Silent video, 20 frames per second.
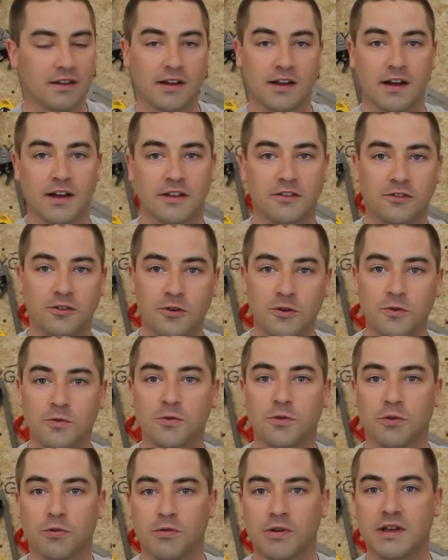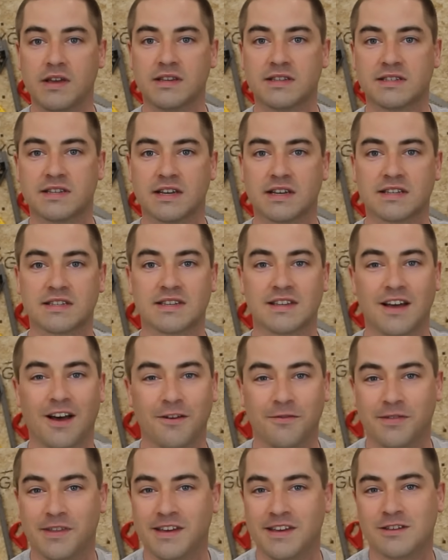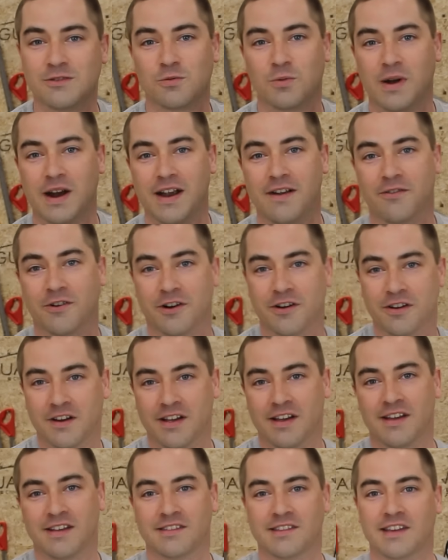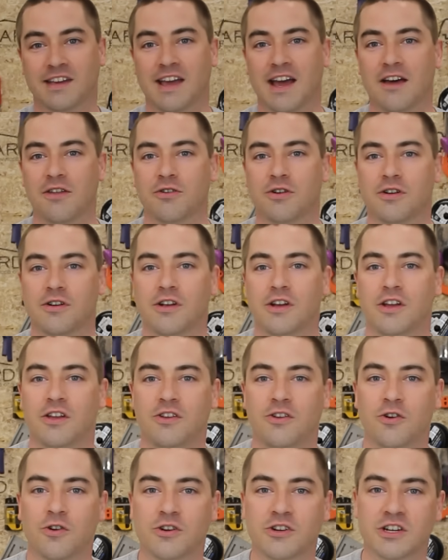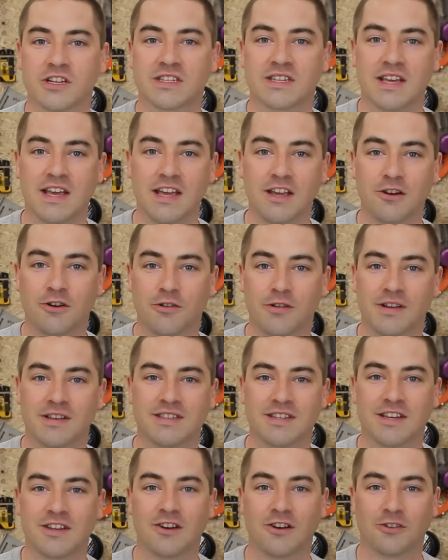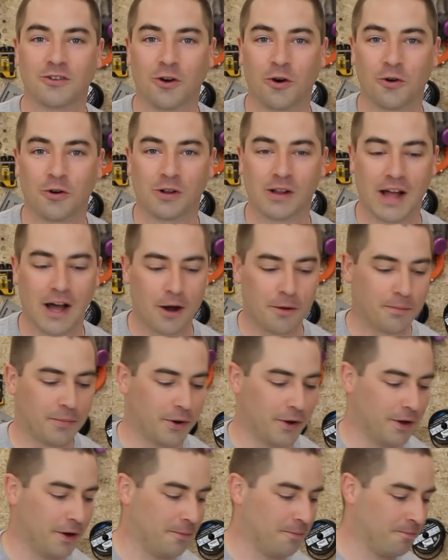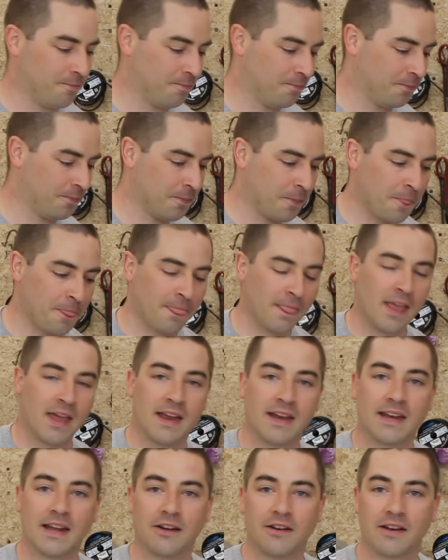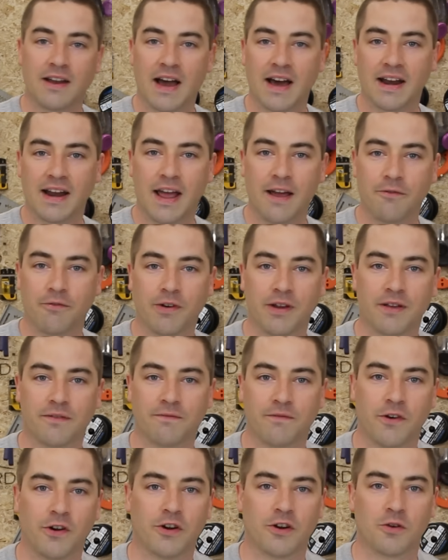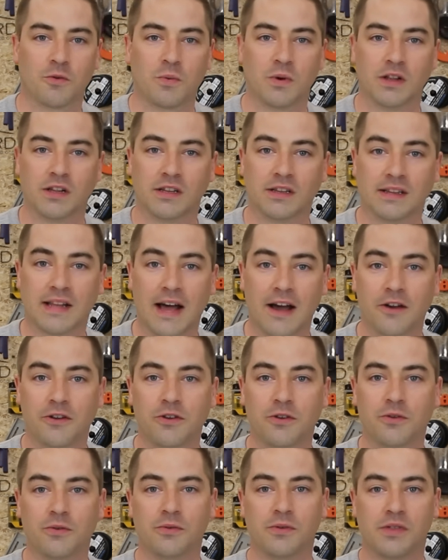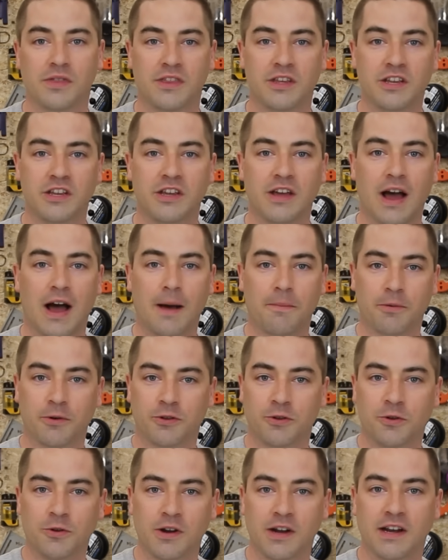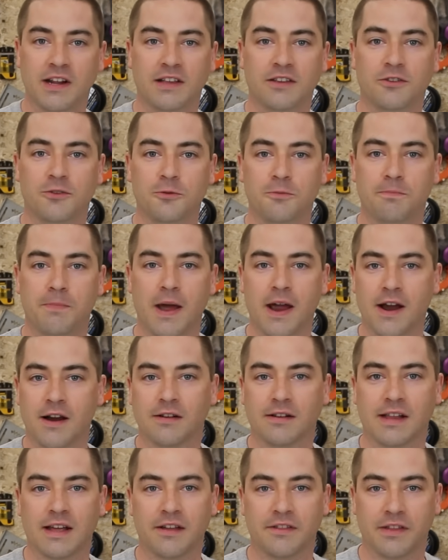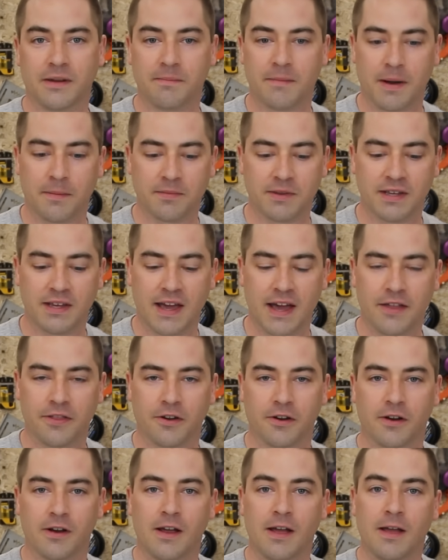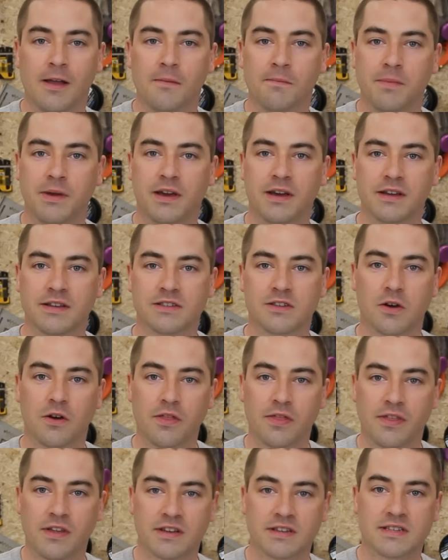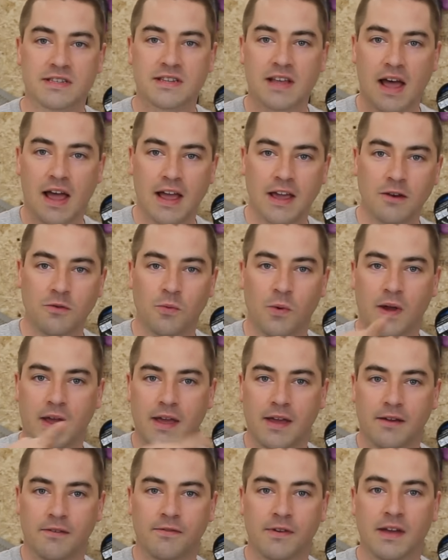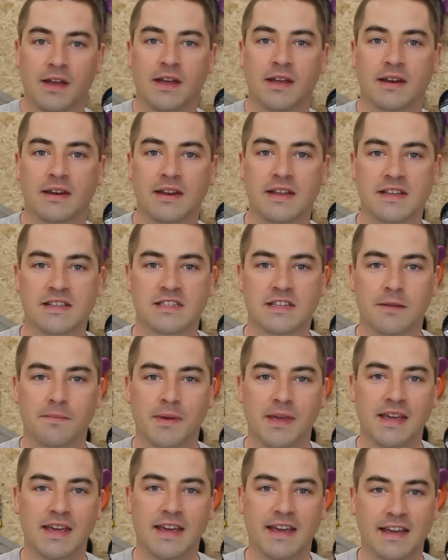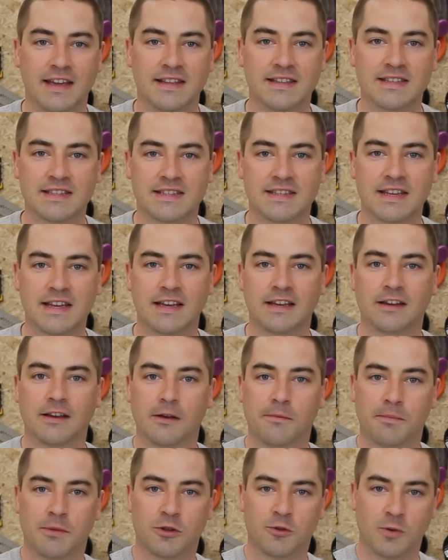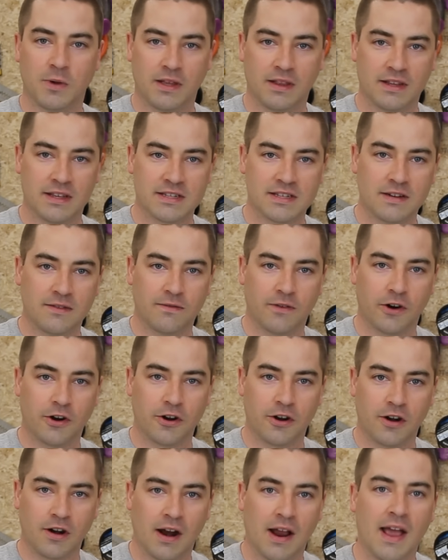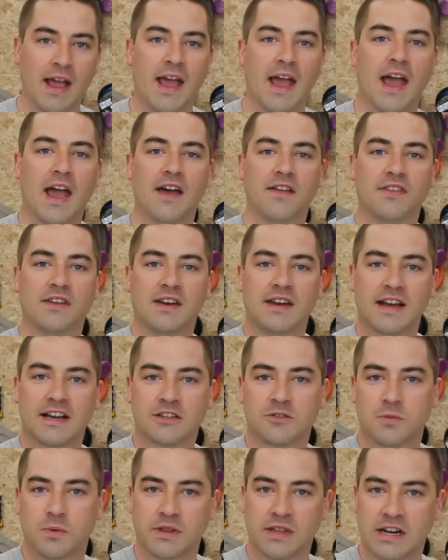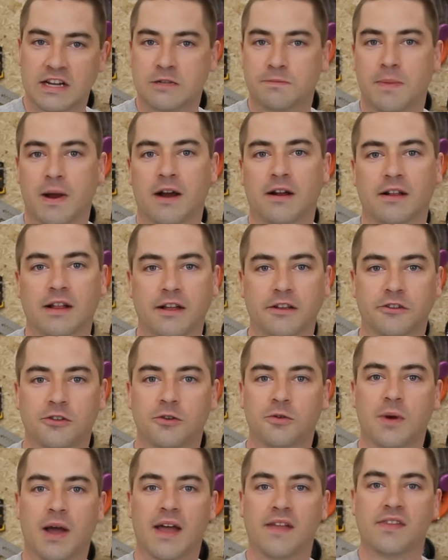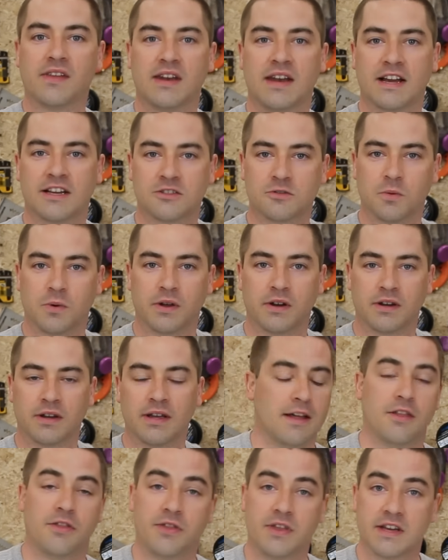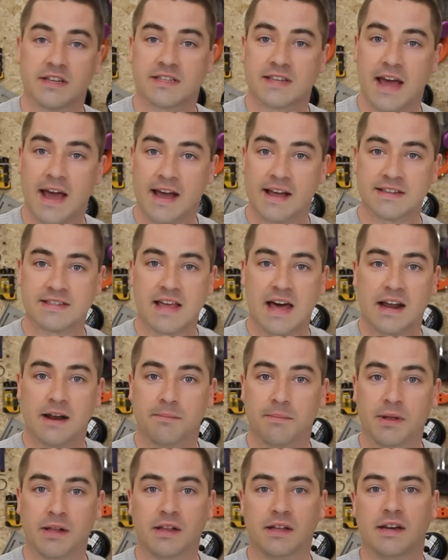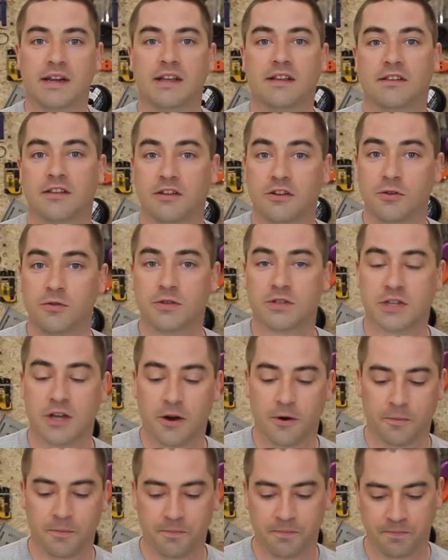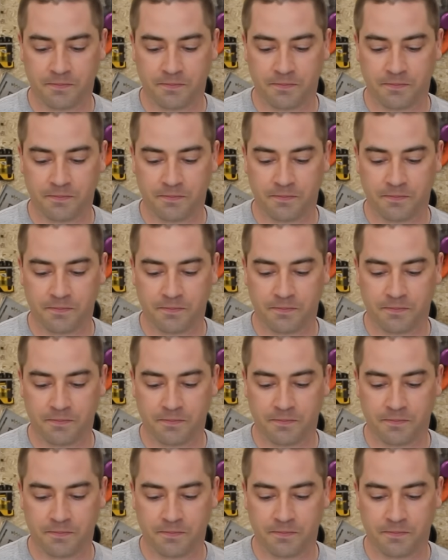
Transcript: uh, two, three, six of these, whatever, together, you're just increasing your total output. Now, not every inverter will allow you the opportunity to parallel them up together because the sine wave needs to be in sync between this inverter and the next one that it's parallel to and the next one. This has that ability to do so.